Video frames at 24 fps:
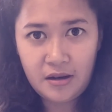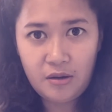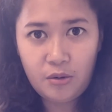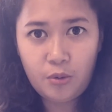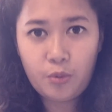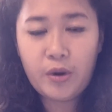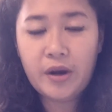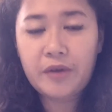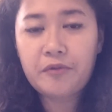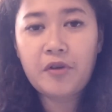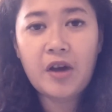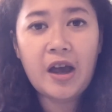
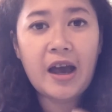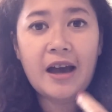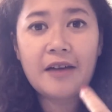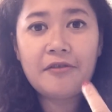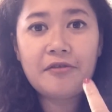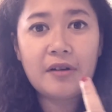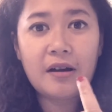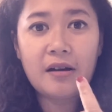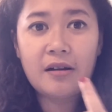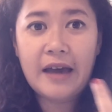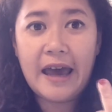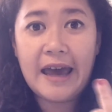When we have
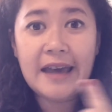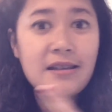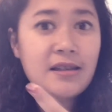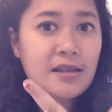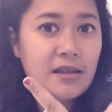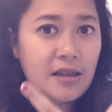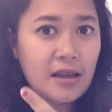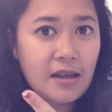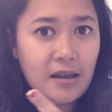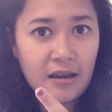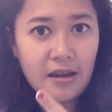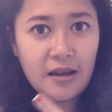
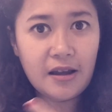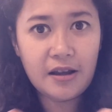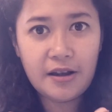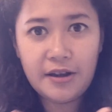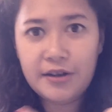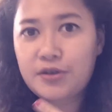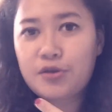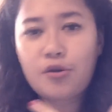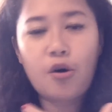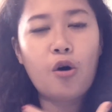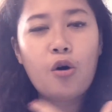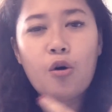sc,
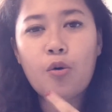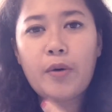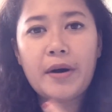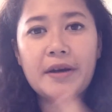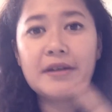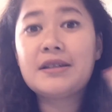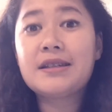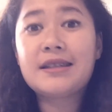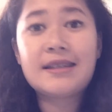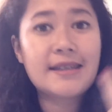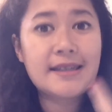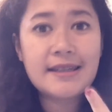it's always
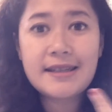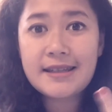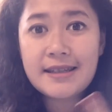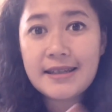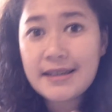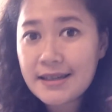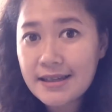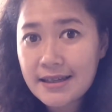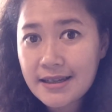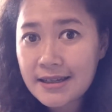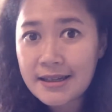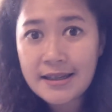
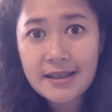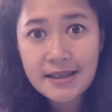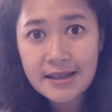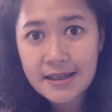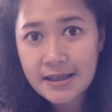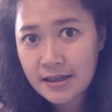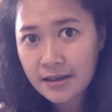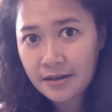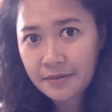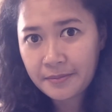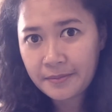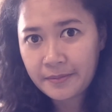
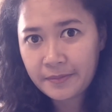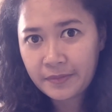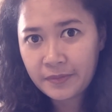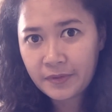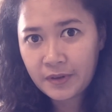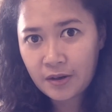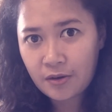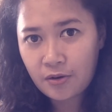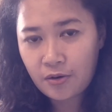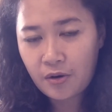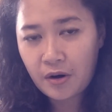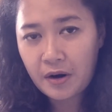s.
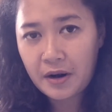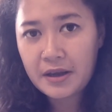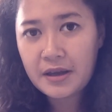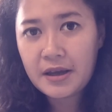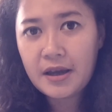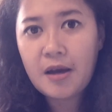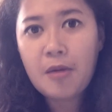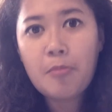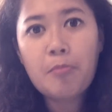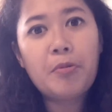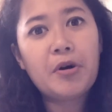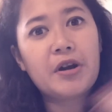Right.
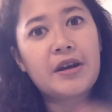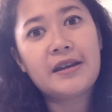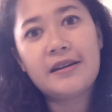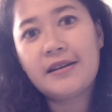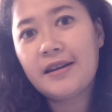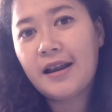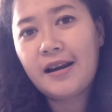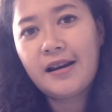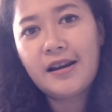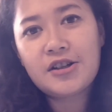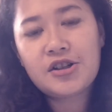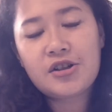But in
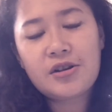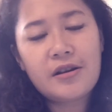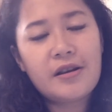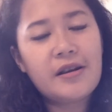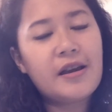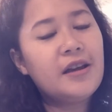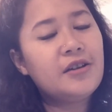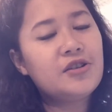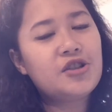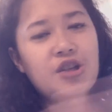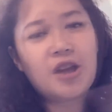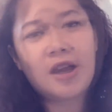English,
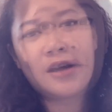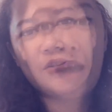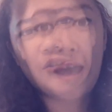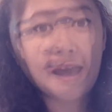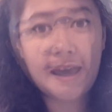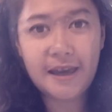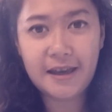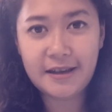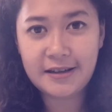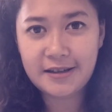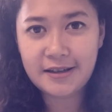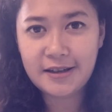it changes.
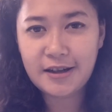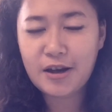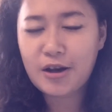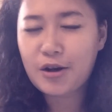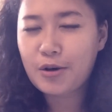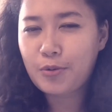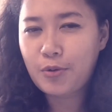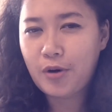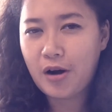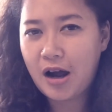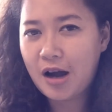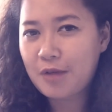8.
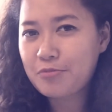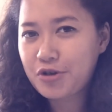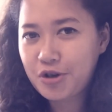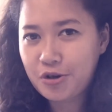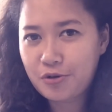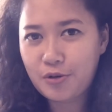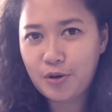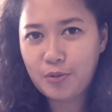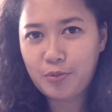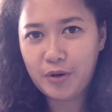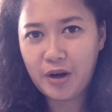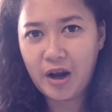Well, I'm
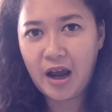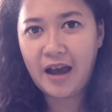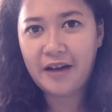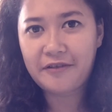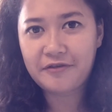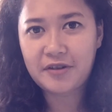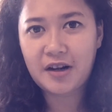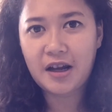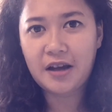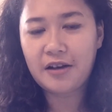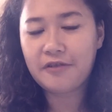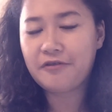sure we
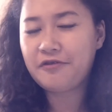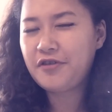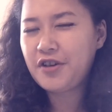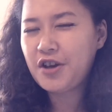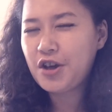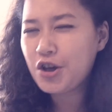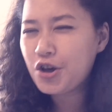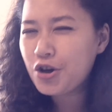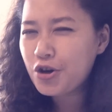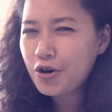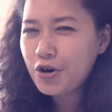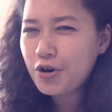have like a
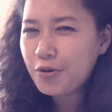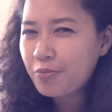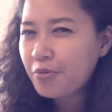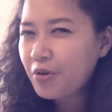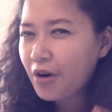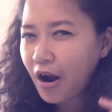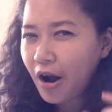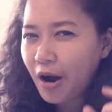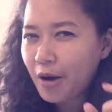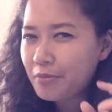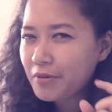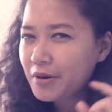few
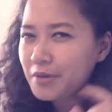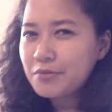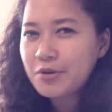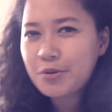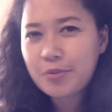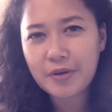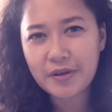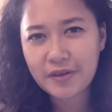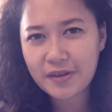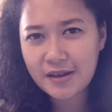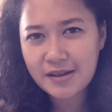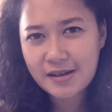problems
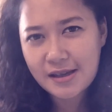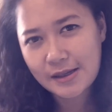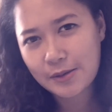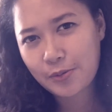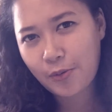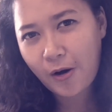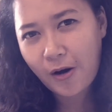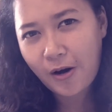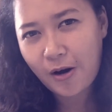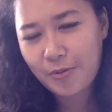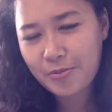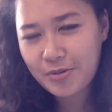with this as
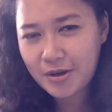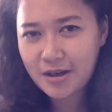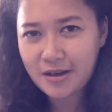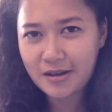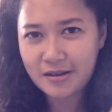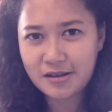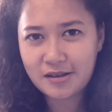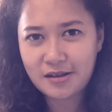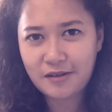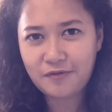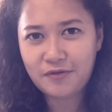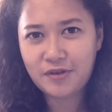well
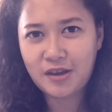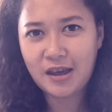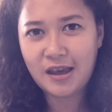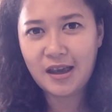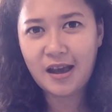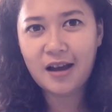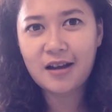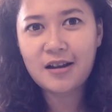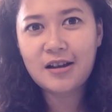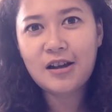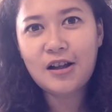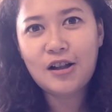because of
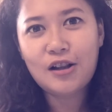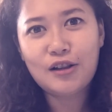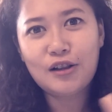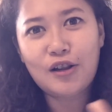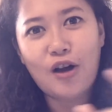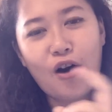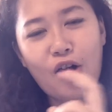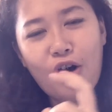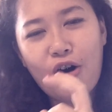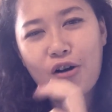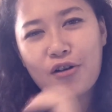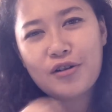the
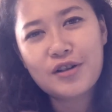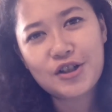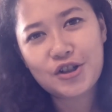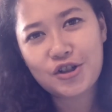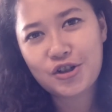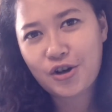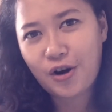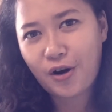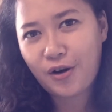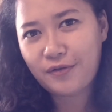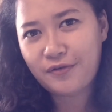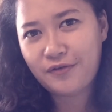long and
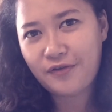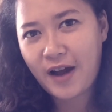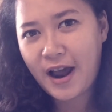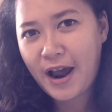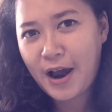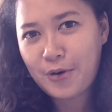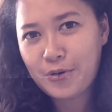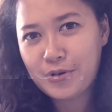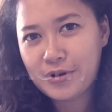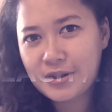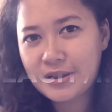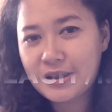short
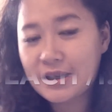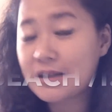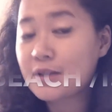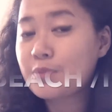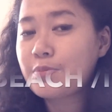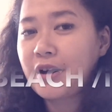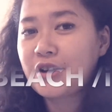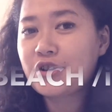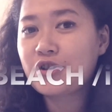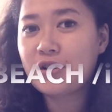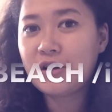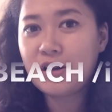vowels,
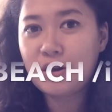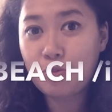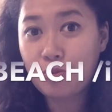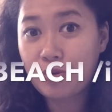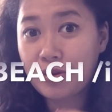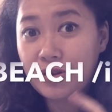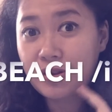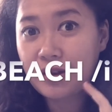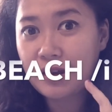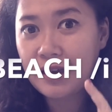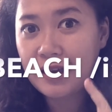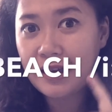especially
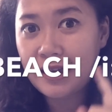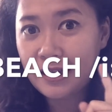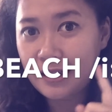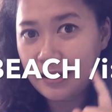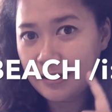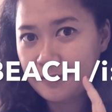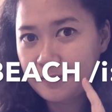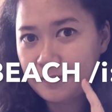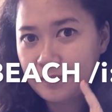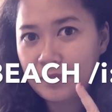with the e.